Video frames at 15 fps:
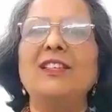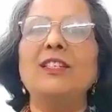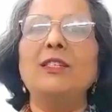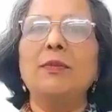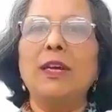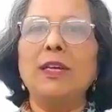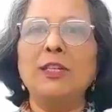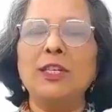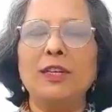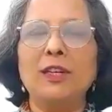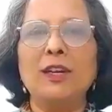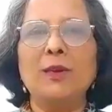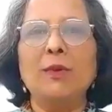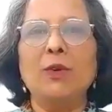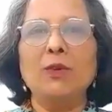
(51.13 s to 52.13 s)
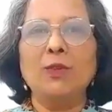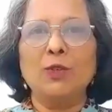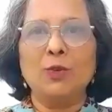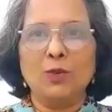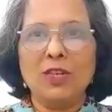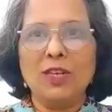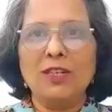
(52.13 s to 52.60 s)
She is passionate about
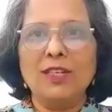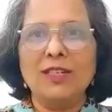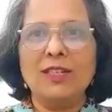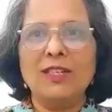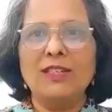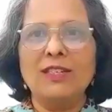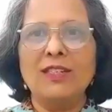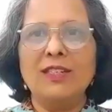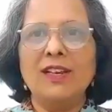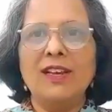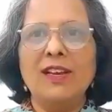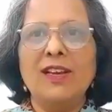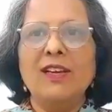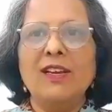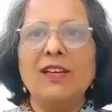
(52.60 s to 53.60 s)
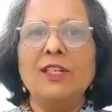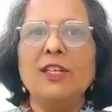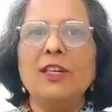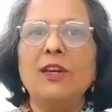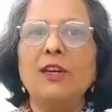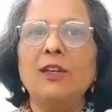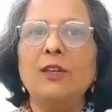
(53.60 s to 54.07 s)
social justice.
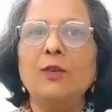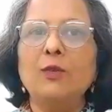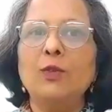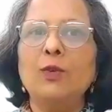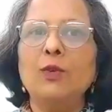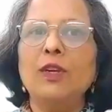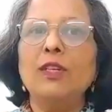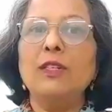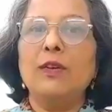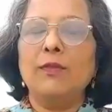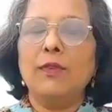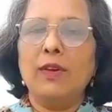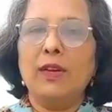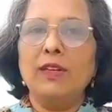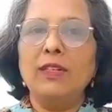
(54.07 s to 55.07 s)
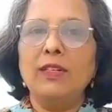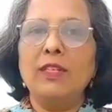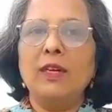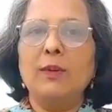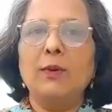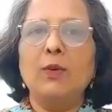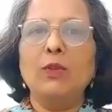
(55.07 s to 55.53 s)
She continues to raise
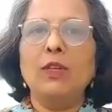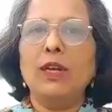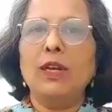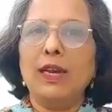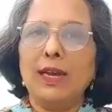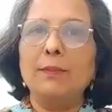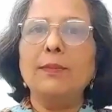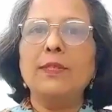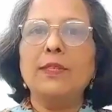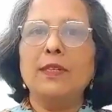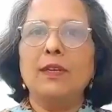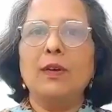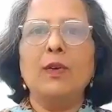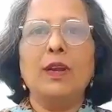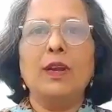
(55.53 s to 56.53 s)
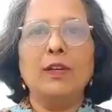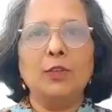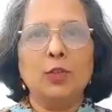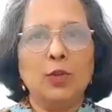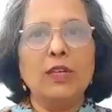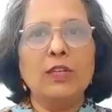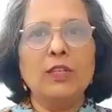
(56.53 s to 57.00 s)
awareness about the gaps in our
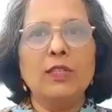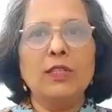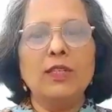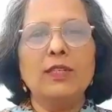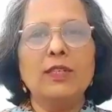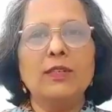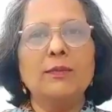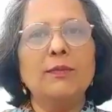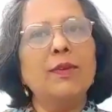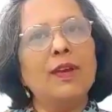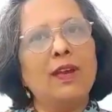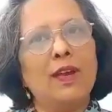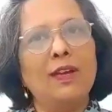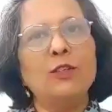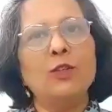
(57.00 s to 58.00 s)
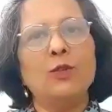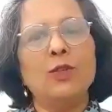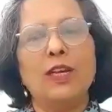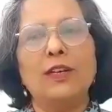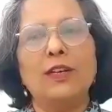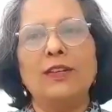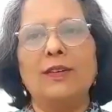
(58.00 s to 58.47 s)
education system and
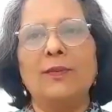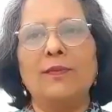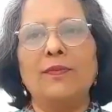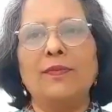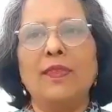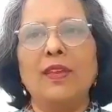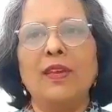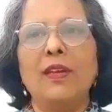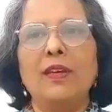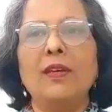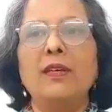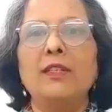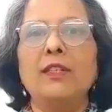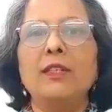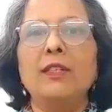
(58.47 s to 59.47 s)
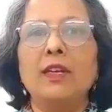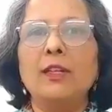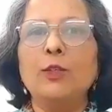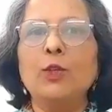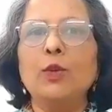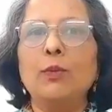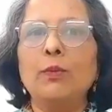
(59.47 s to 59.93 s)
society. She is
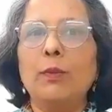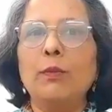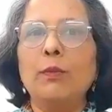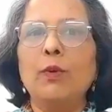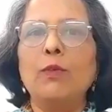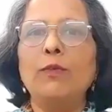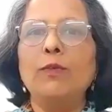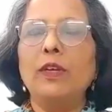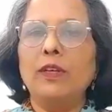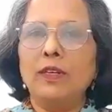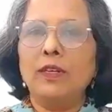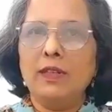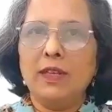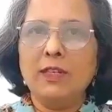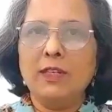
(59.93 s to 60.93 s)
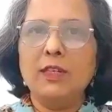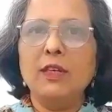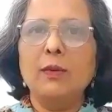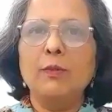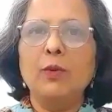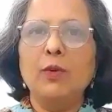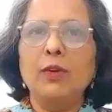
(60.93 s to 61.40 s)
also a member of the
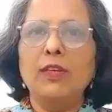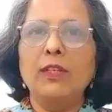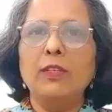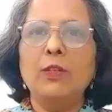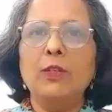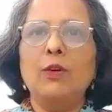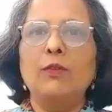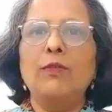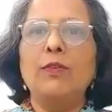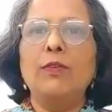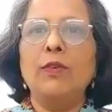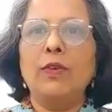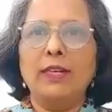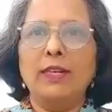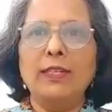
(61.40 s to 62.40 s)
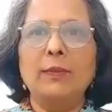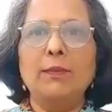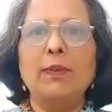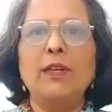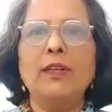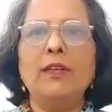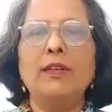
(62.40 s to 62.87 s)
international communities of Rise
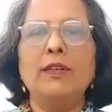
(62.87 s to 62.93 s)
Up